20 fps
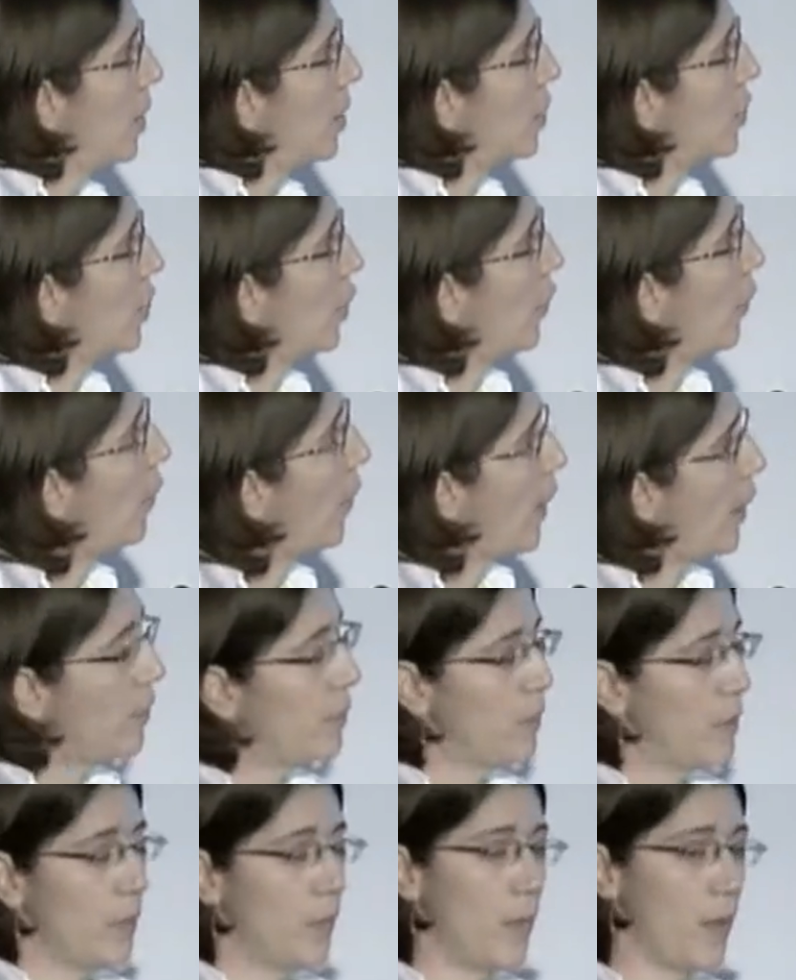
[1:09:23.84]
So
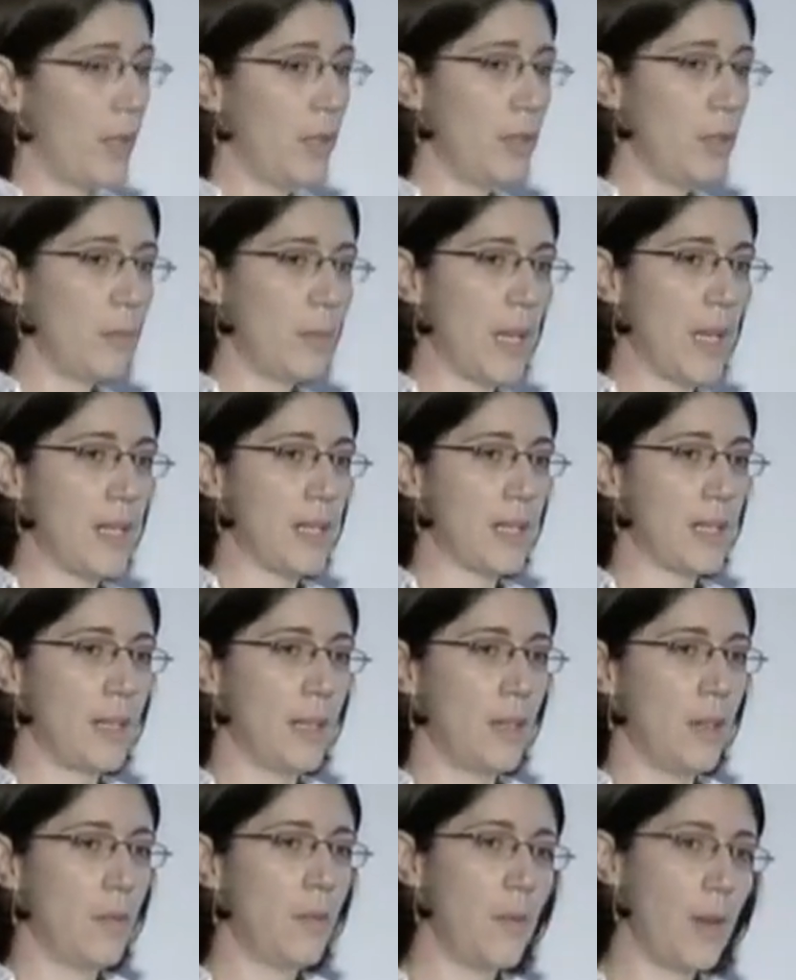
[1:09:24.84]
5 different domains,
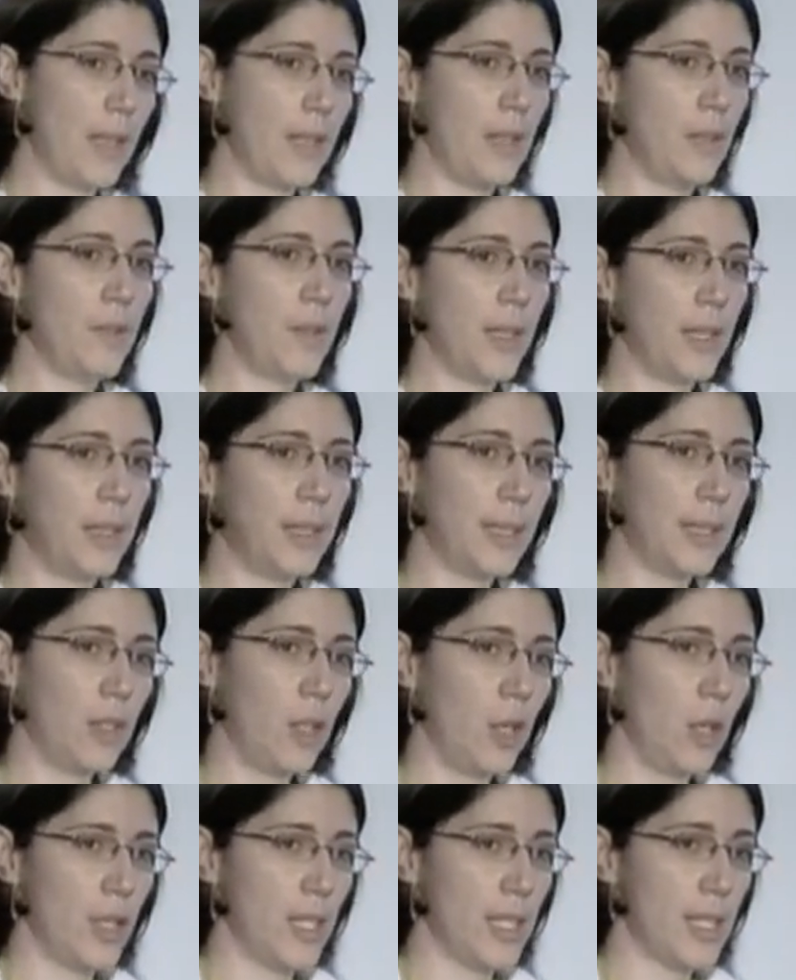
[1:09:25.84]
5 different
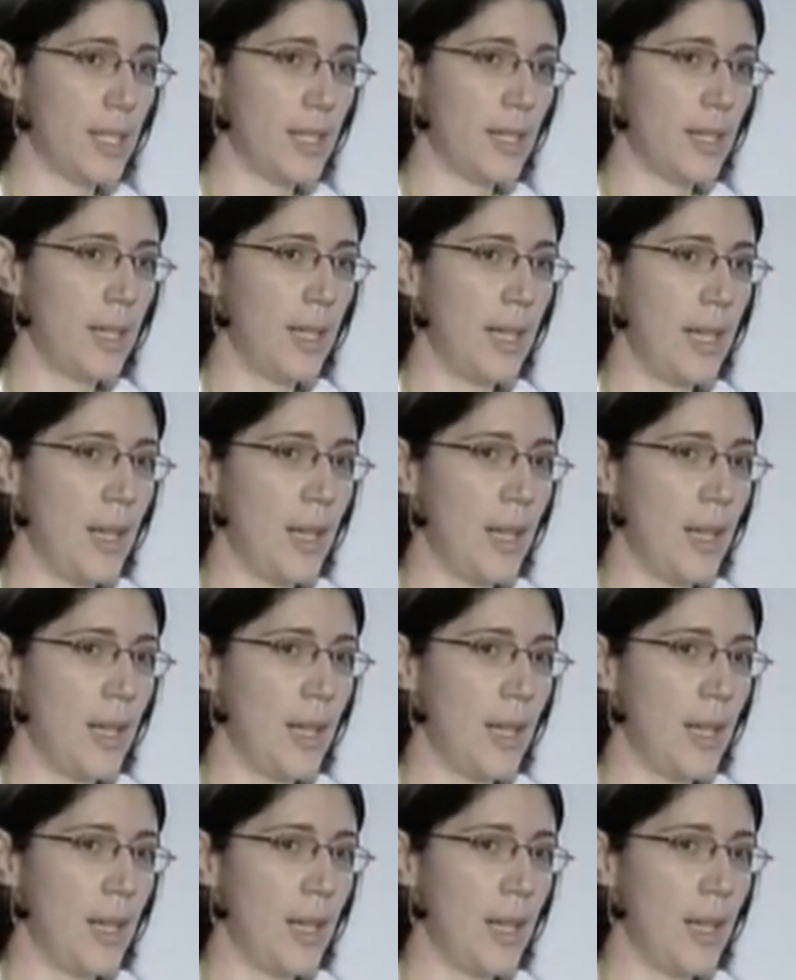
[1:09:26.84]
technologies,